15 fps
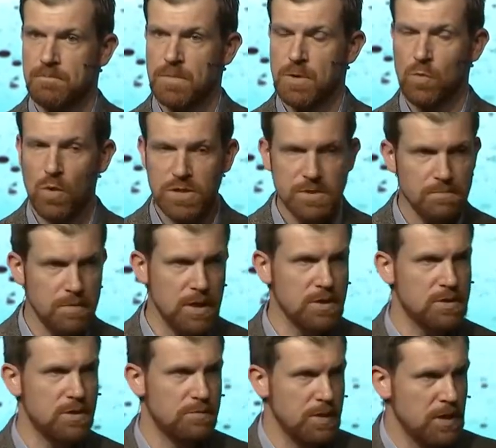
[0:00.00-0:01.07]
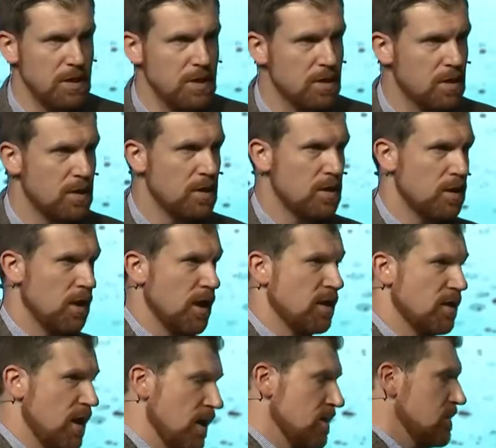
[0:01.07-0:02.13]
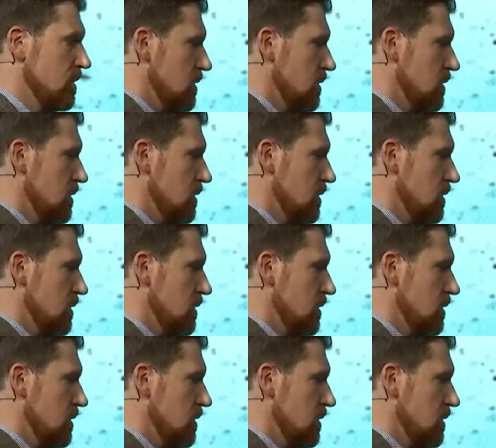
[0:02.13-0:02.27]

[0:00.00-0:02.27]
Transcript: It wasn't meant to be like that.